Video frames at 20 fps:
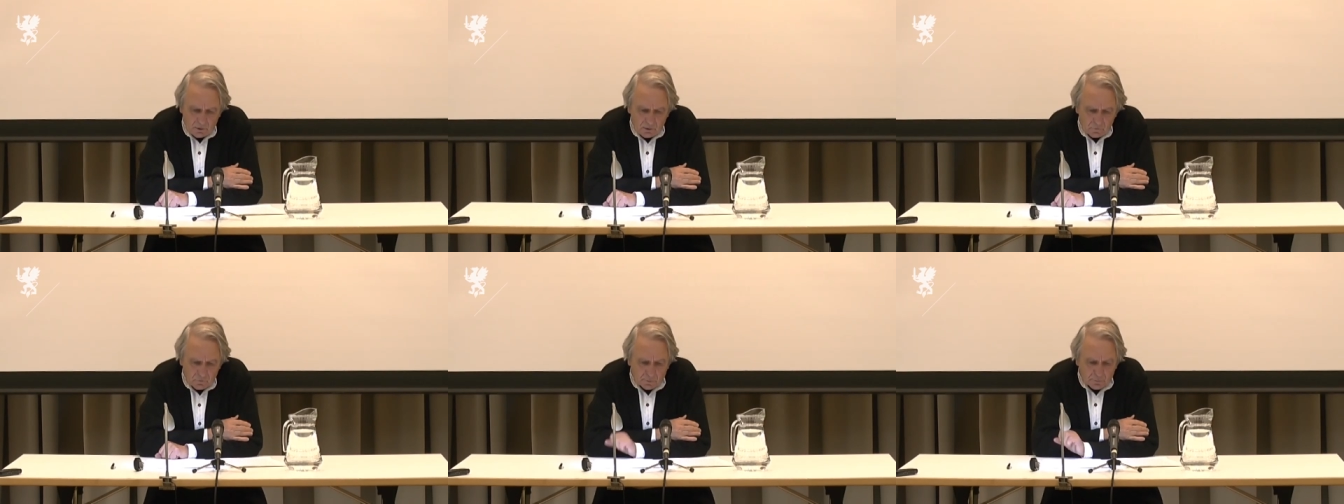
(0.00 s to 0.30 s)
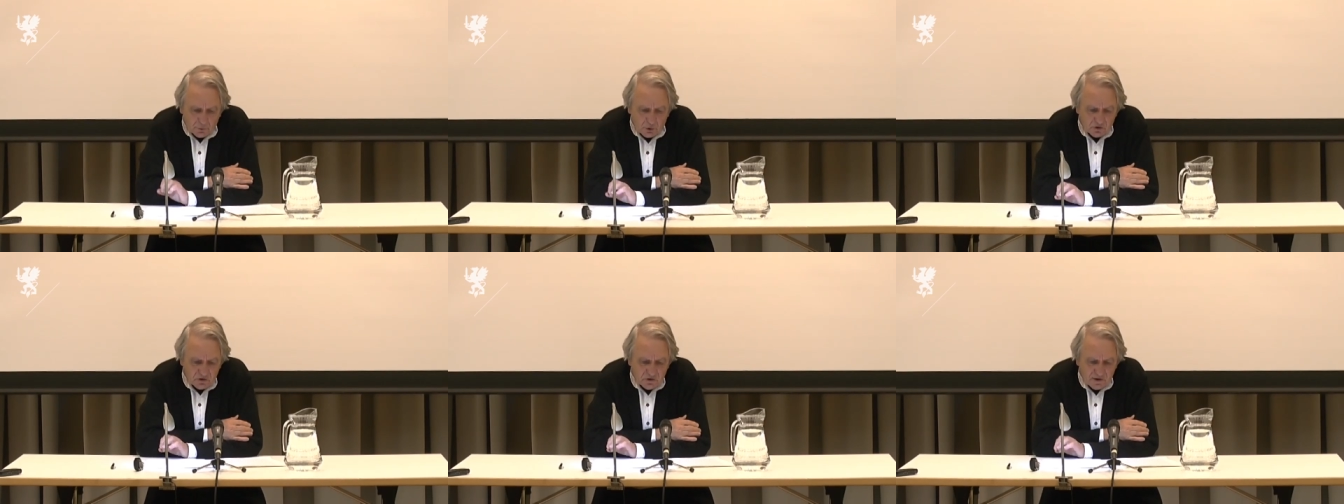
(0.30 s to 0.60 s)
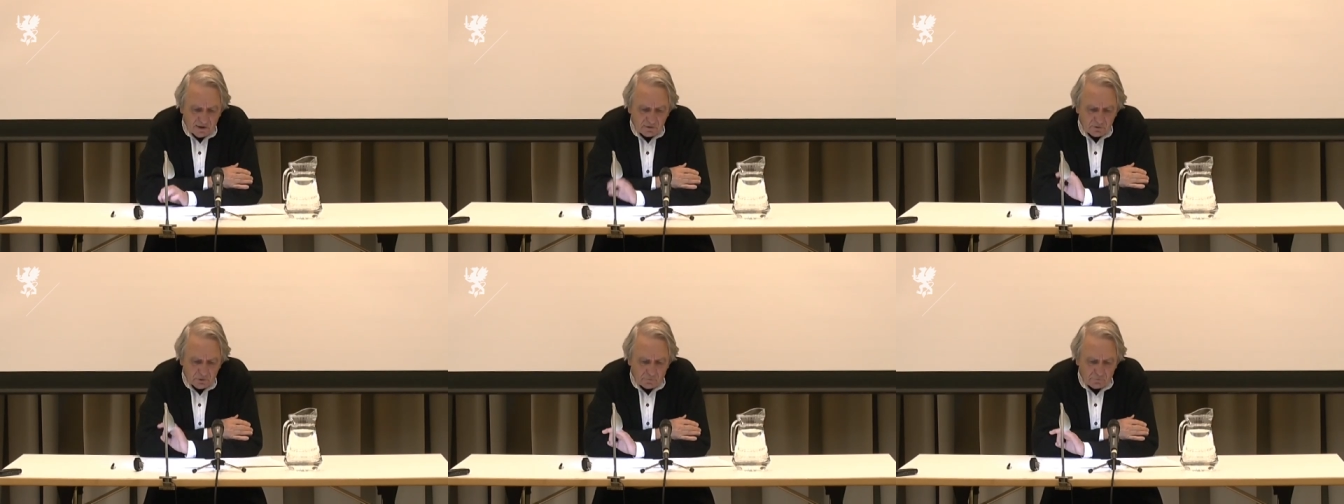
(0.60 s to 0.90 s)
The
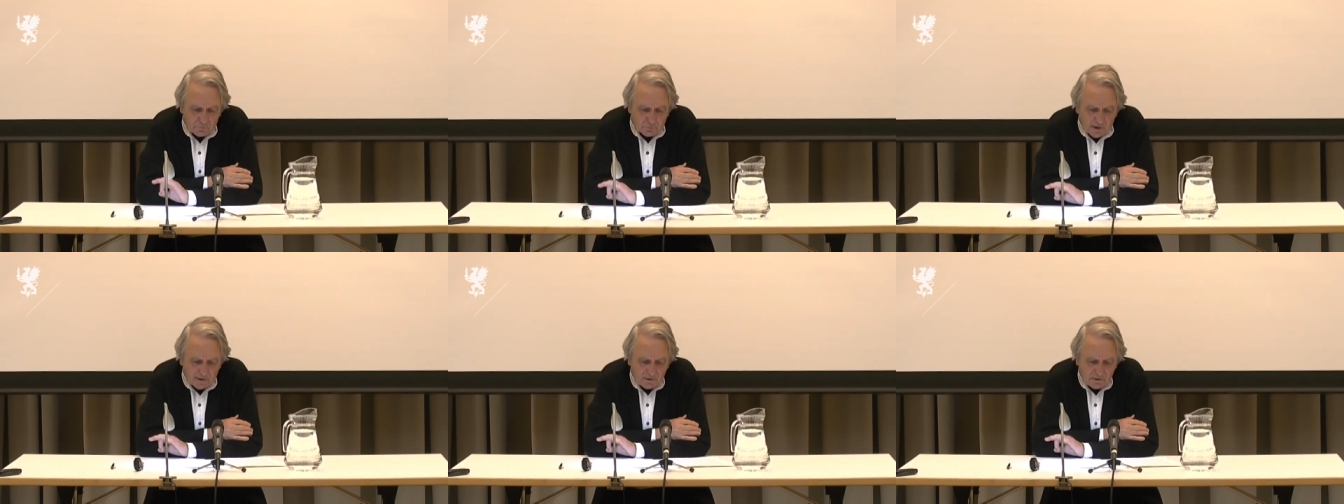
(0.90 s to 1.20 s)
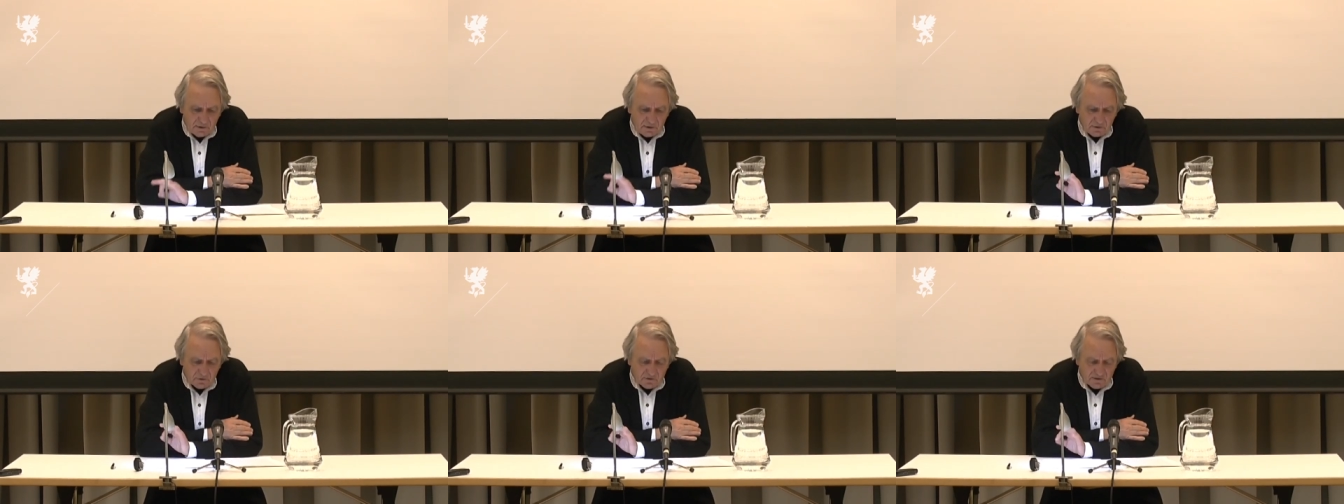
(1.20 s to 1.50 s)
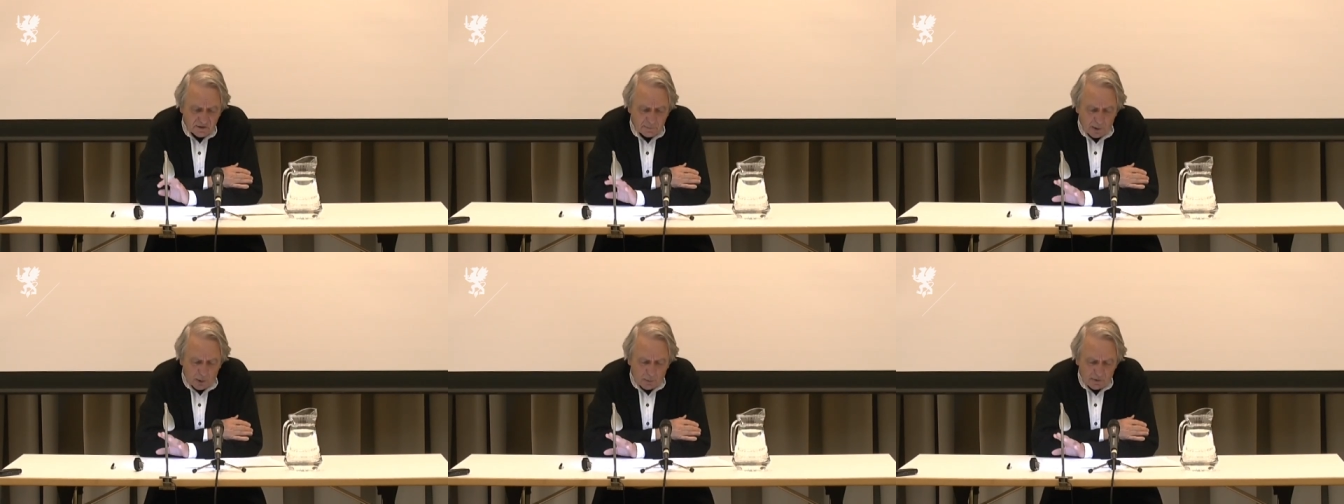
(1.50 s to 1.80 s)
project of breaking the
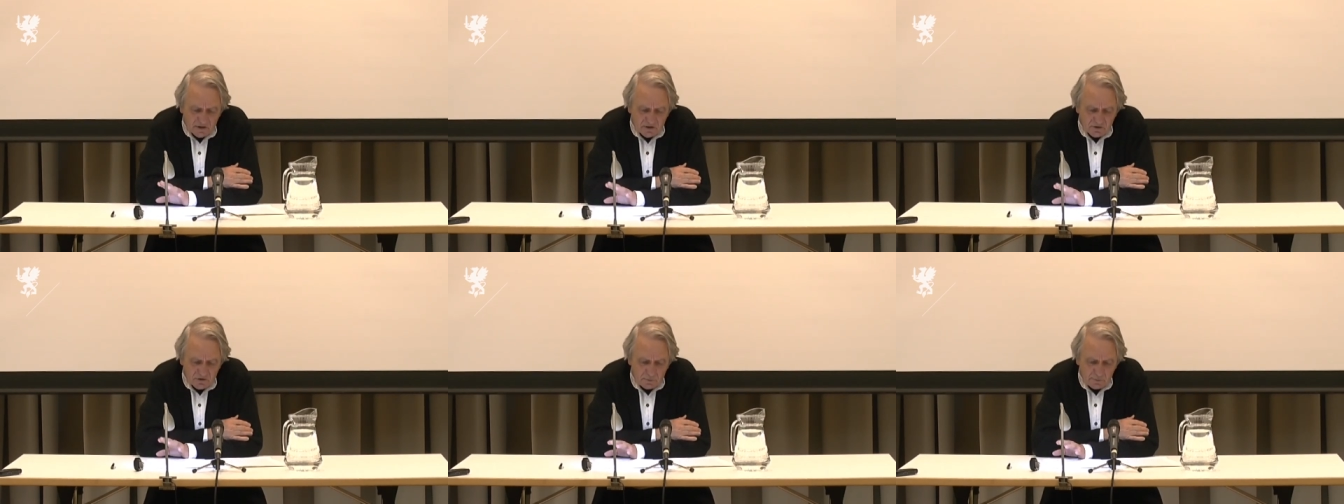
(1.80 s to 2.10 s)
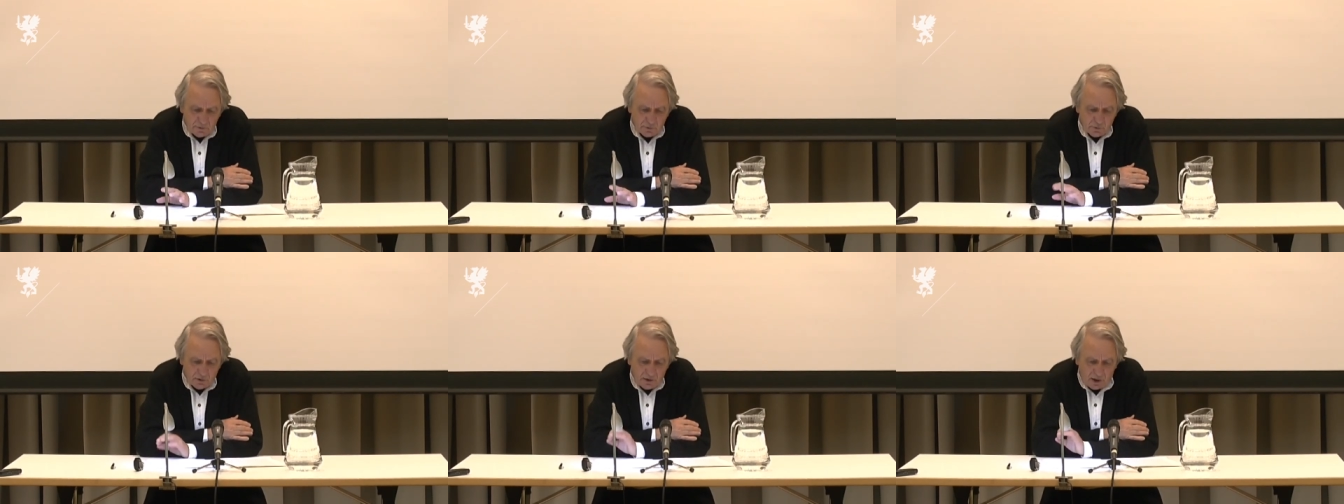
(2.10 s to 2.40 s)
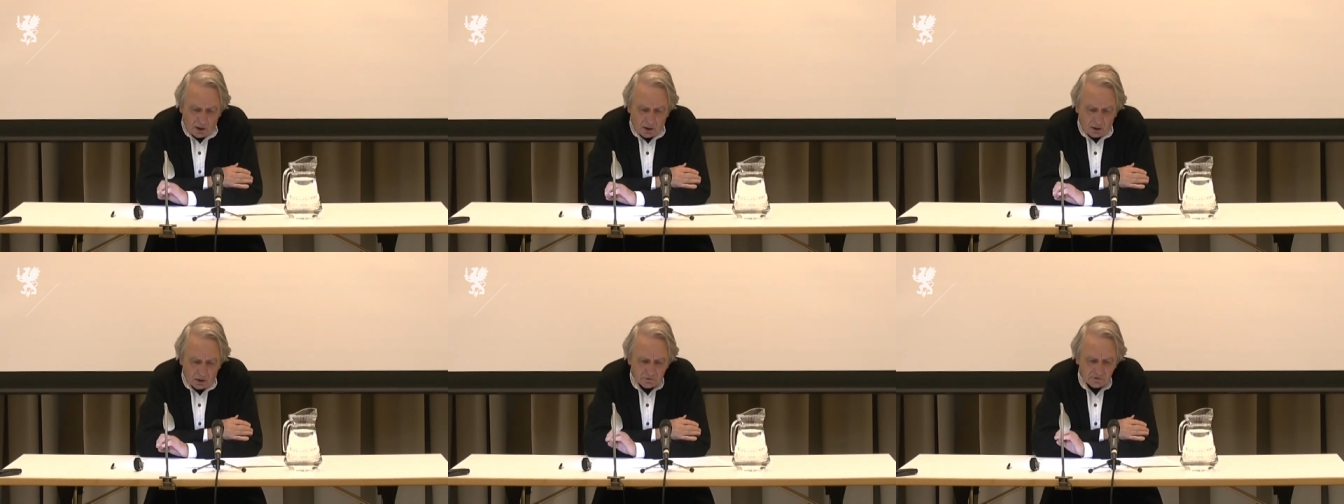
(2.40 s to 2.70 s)
separation between
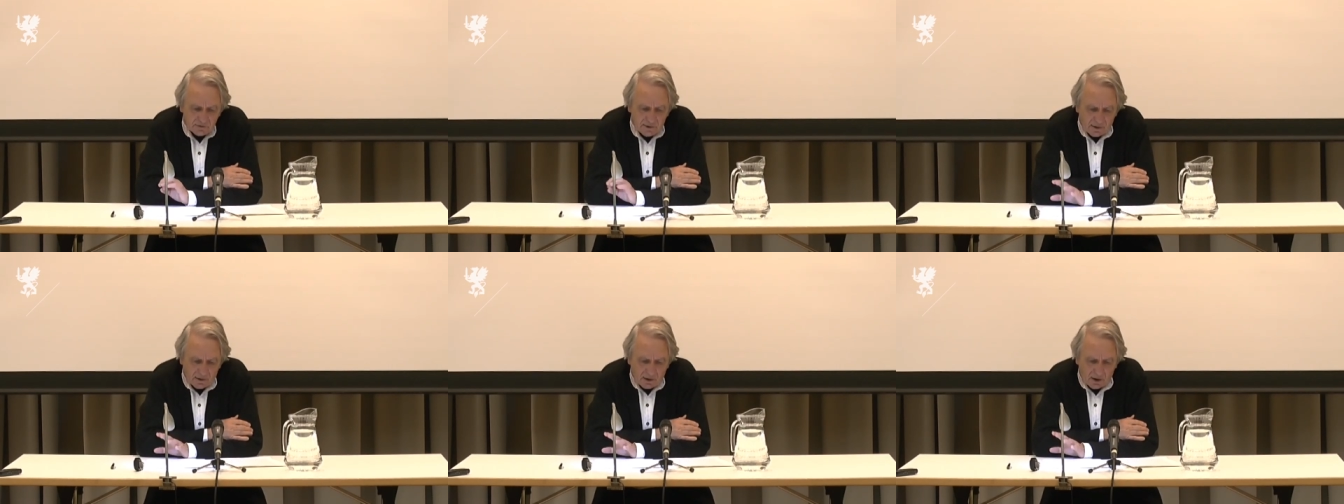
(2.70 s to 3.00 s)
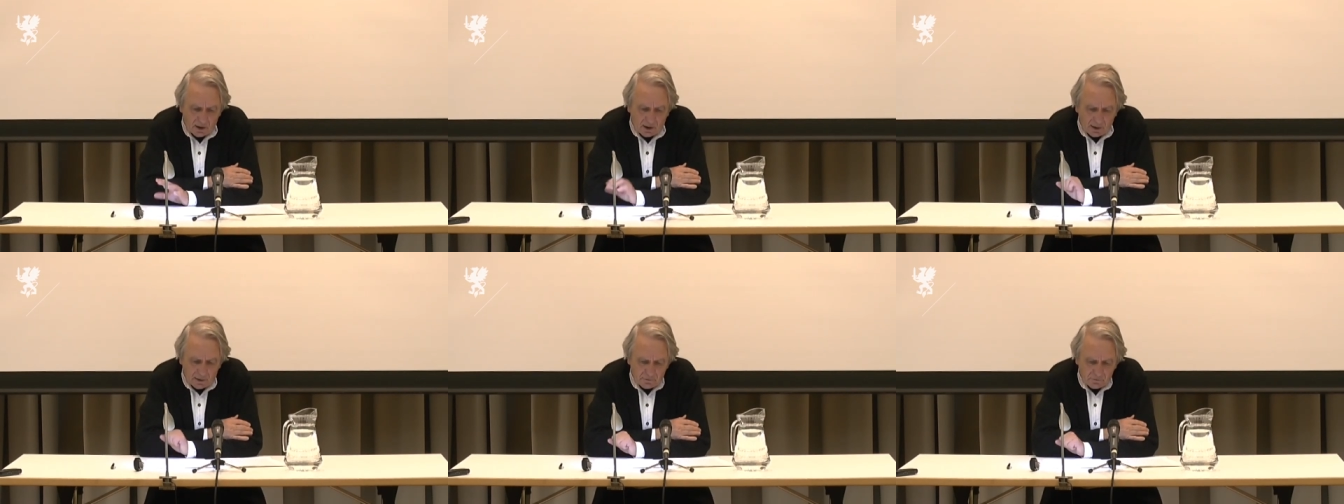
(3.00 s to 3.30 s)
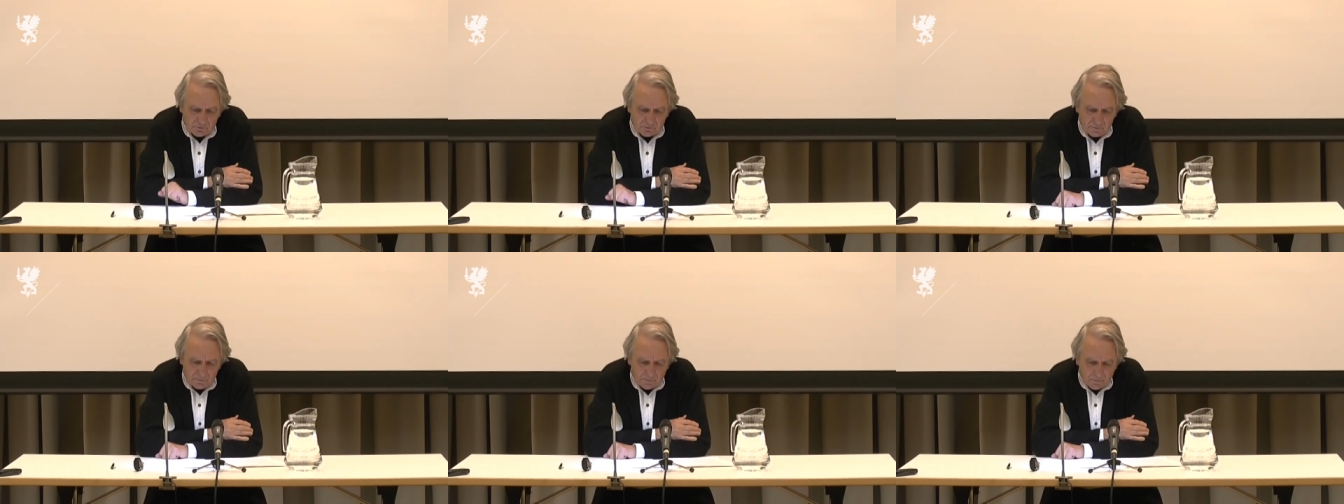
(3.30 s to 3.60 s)
art and
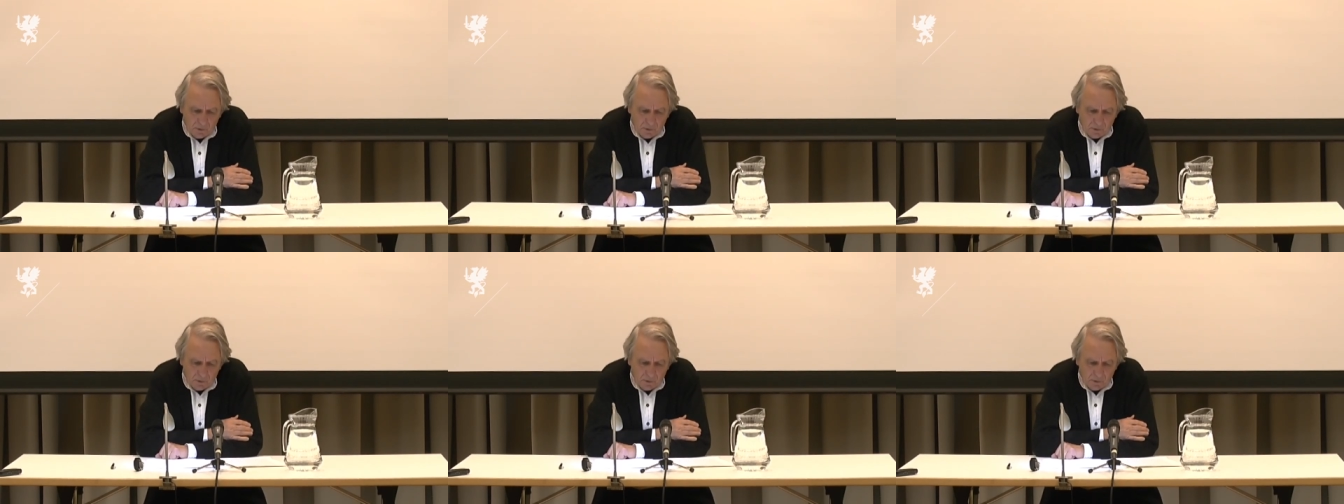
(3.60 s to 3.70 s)
life,